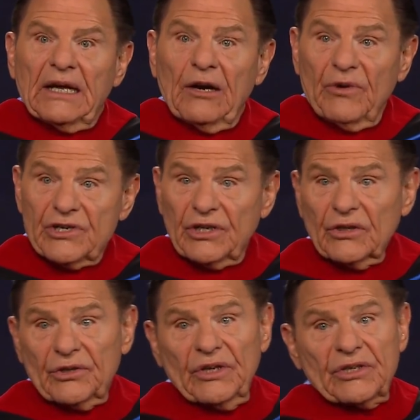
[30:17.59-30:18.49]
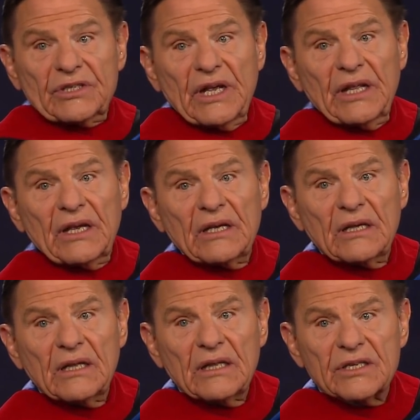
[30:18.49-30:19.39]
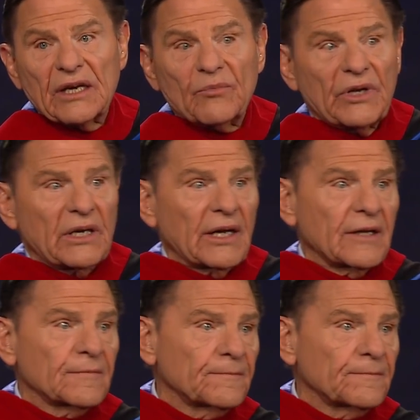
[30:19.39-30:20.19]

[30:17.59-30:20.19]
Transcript: And we still do it to say the same way today.